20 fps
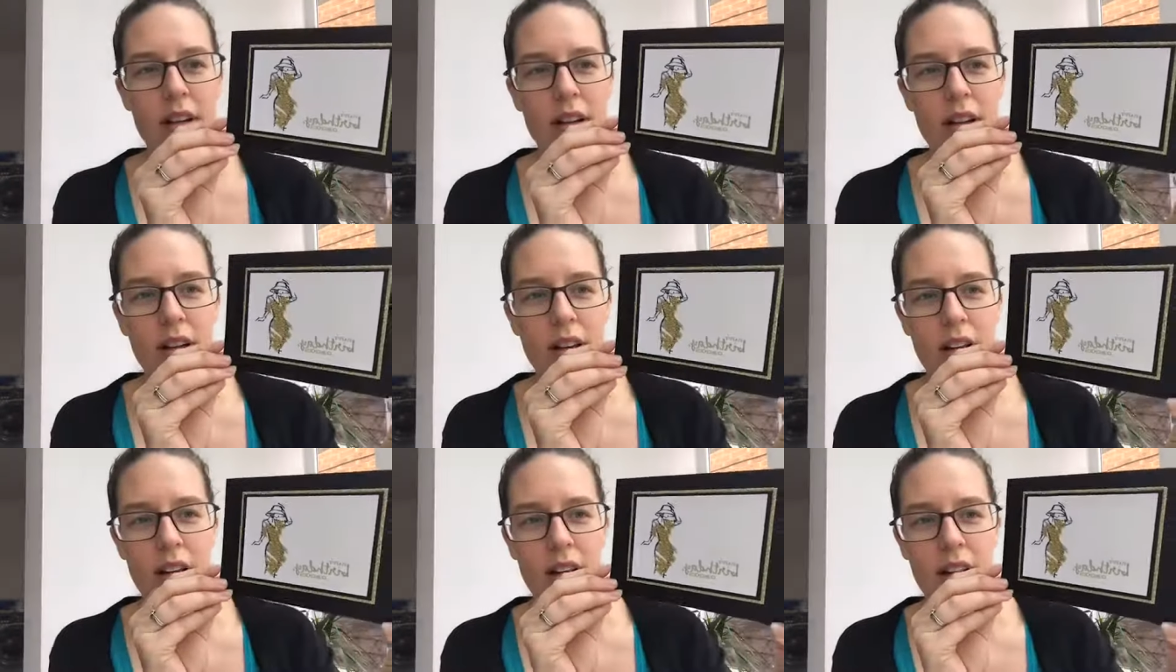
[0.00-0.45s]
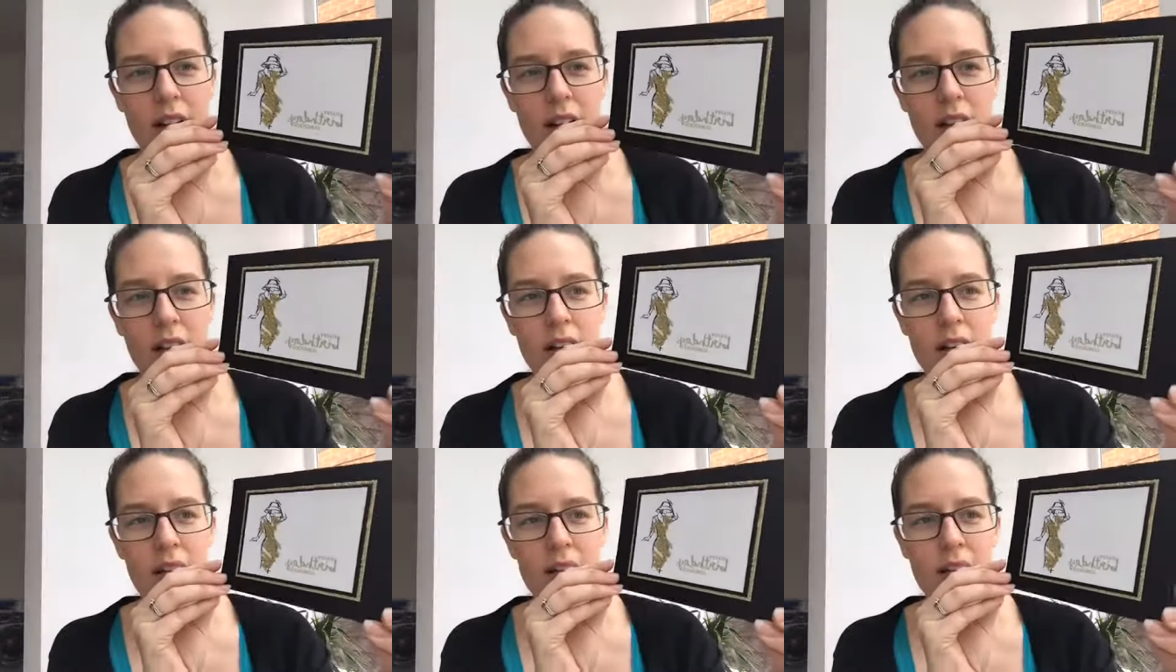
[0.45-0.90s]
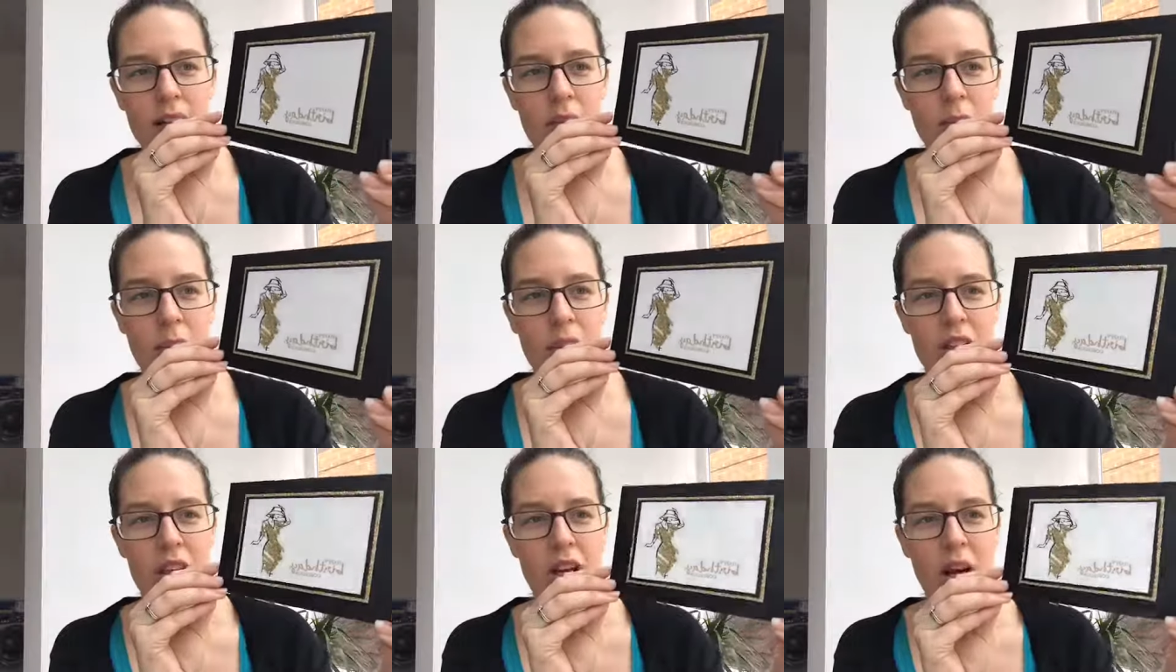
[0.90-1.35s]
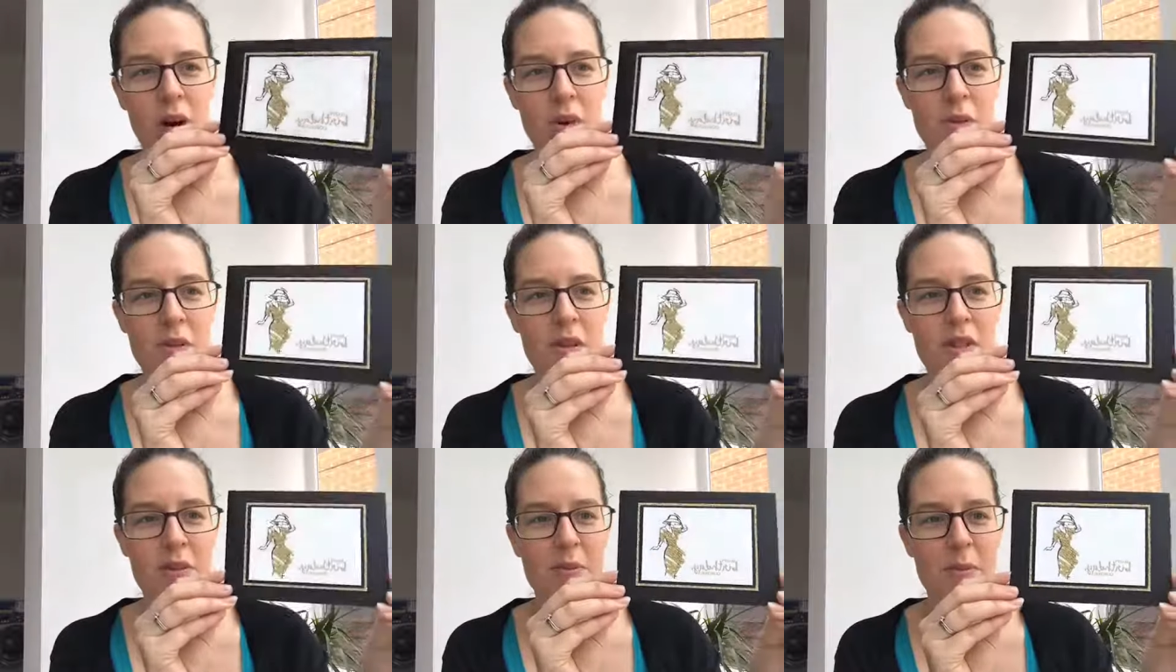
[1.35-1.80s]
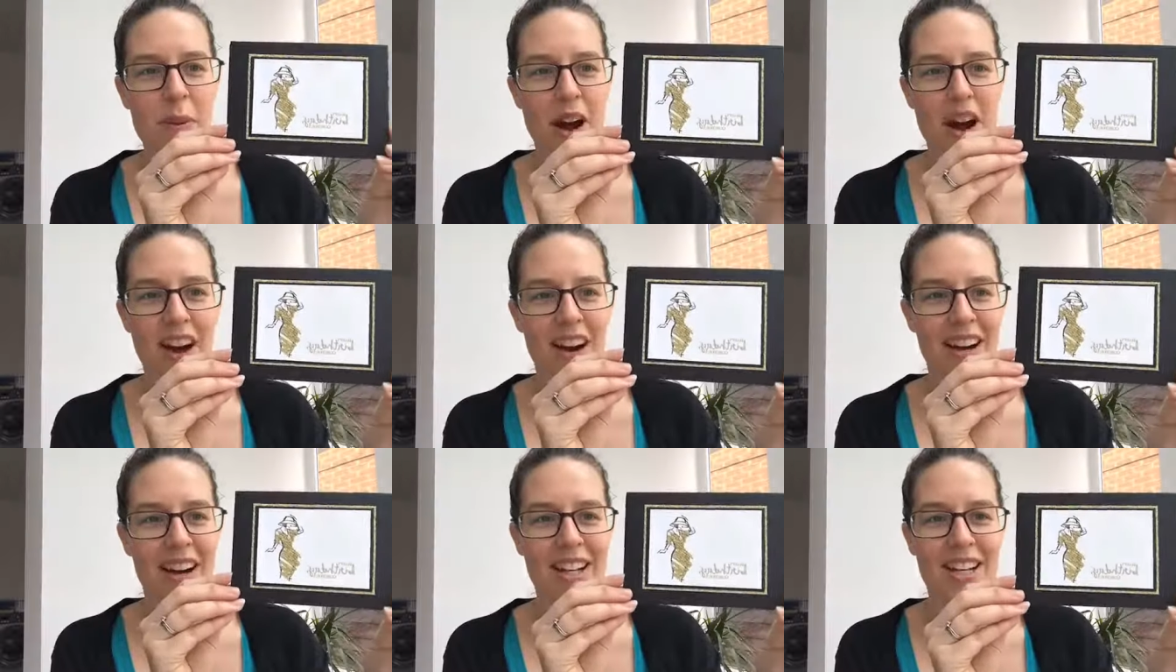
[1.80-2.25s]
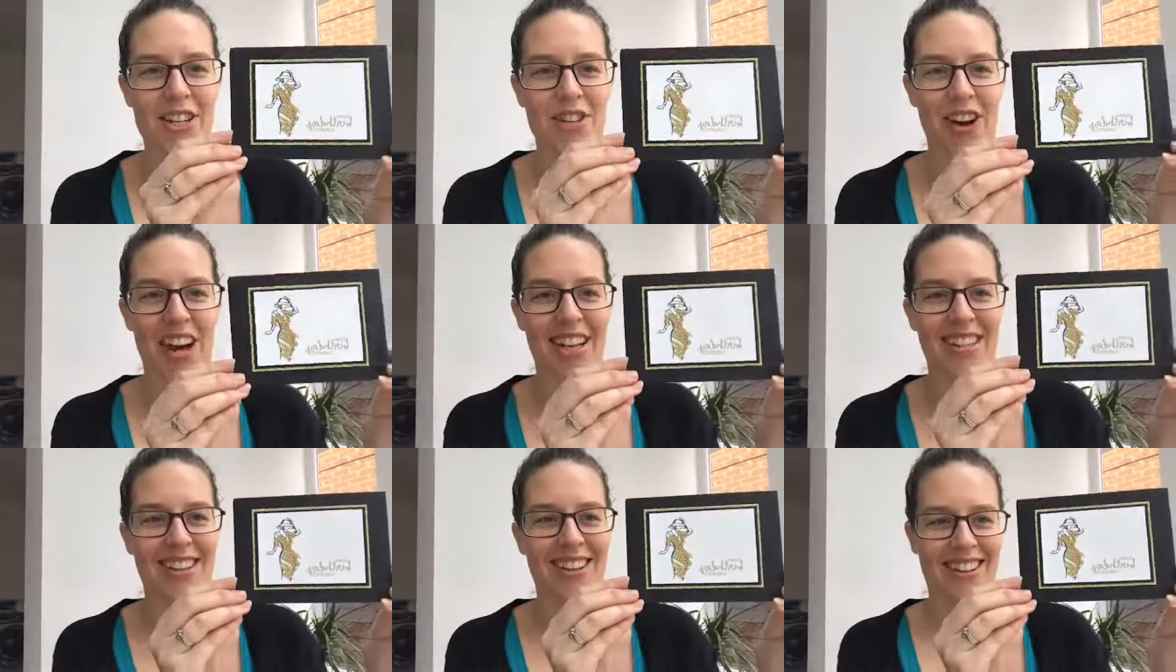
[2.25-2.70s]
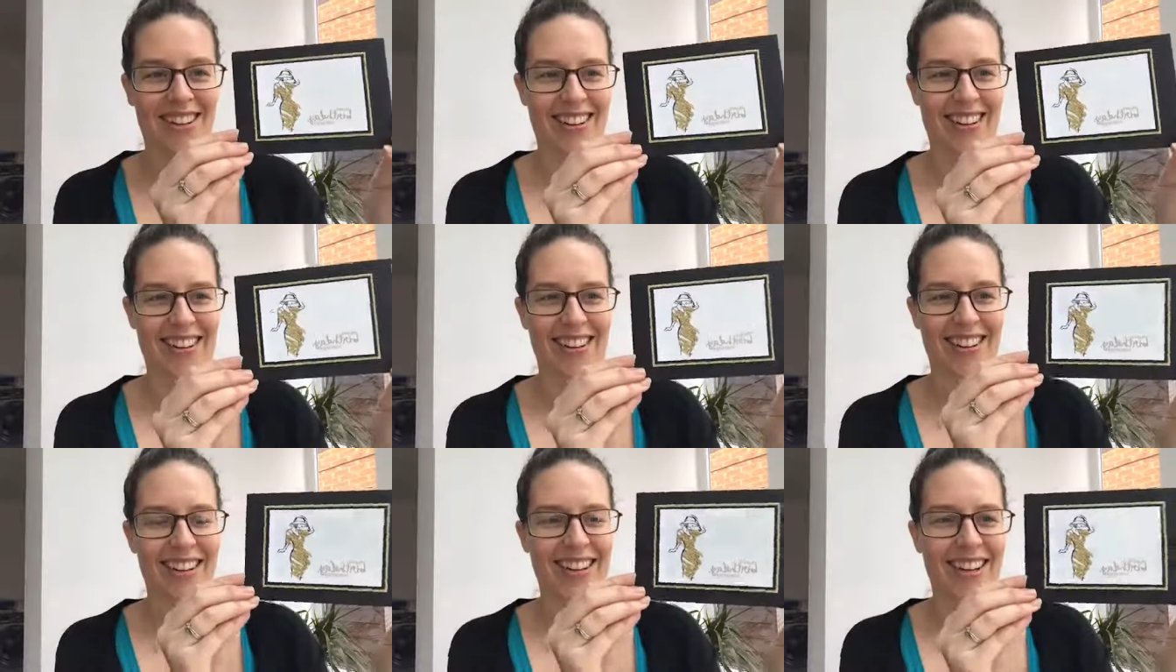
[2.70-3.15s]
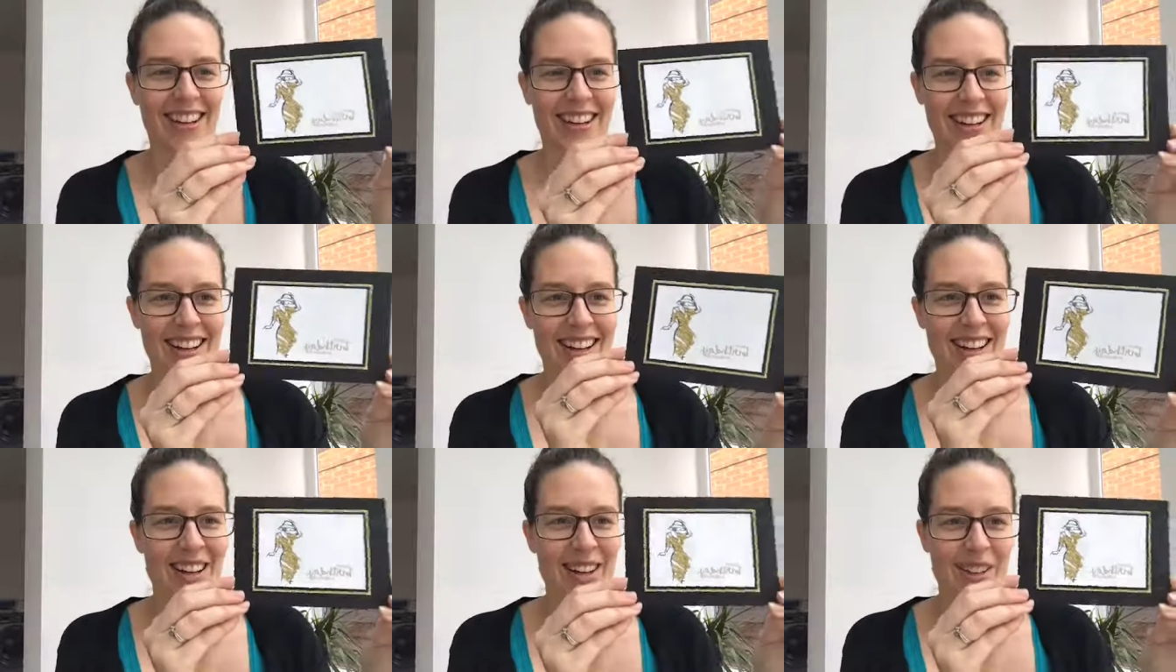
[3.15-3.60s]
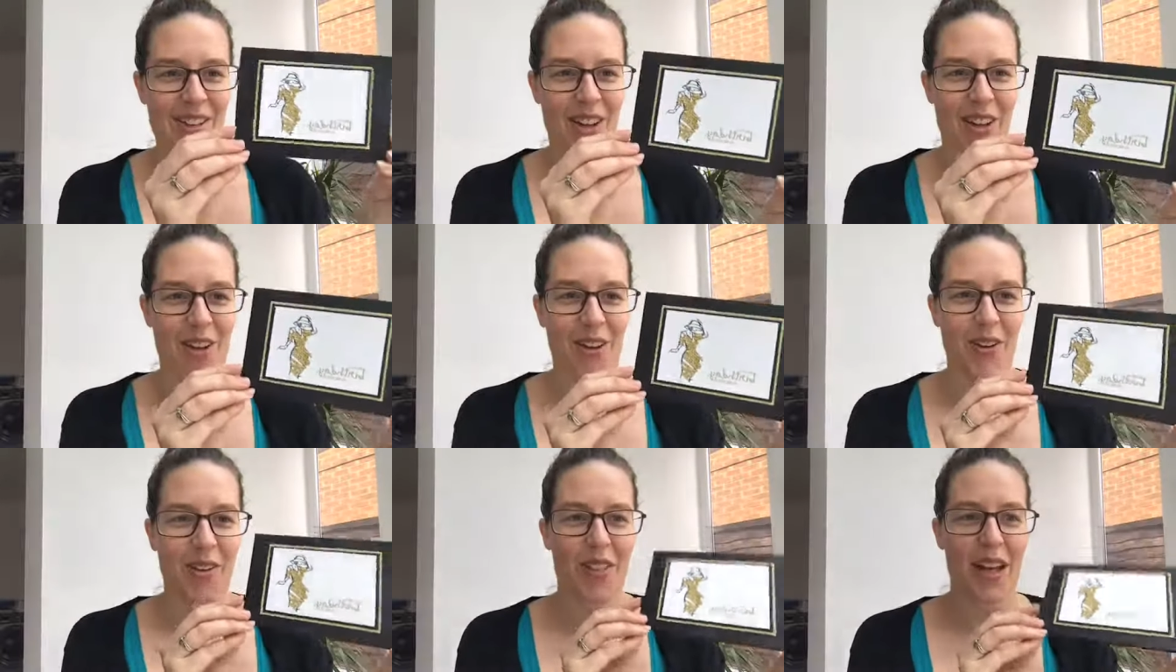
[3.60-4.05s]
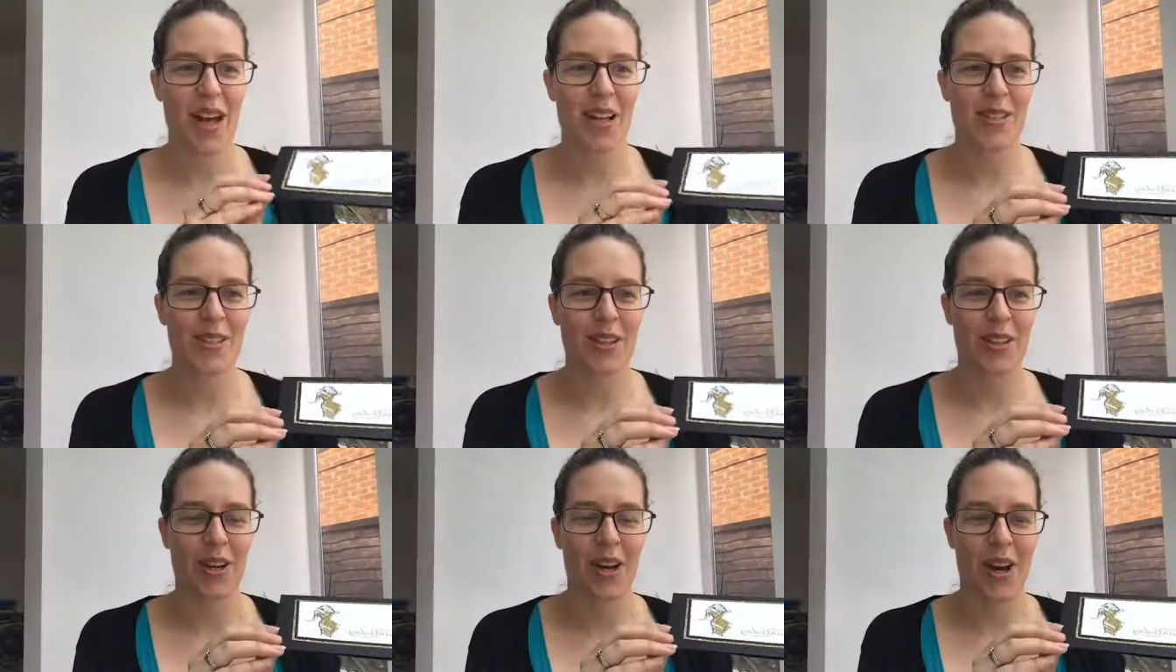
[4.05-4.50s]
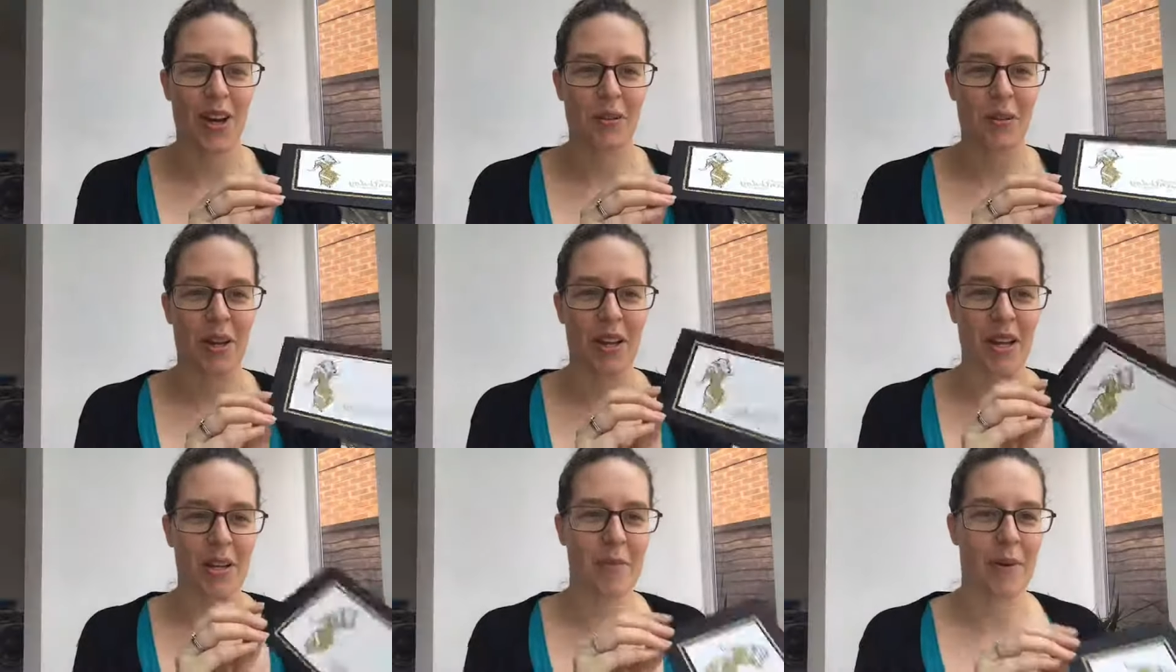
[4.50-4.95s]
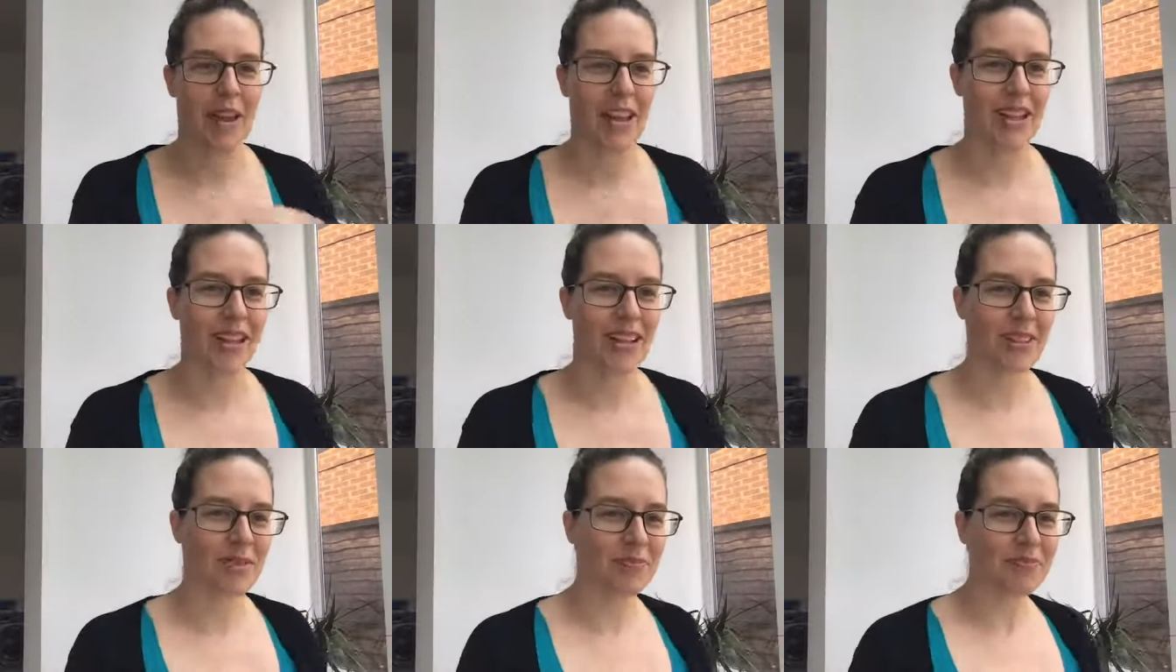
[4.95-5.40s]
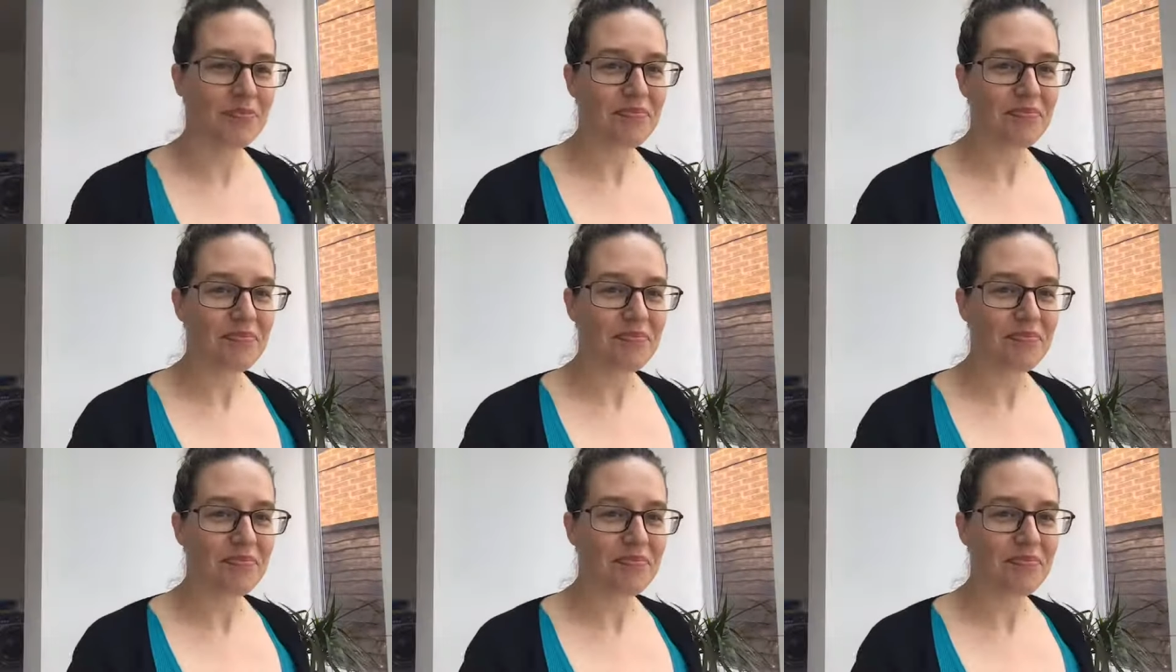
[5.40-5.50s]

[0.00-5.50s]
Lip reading: her with a gold sparkly dress on. So that's the card we're going to make.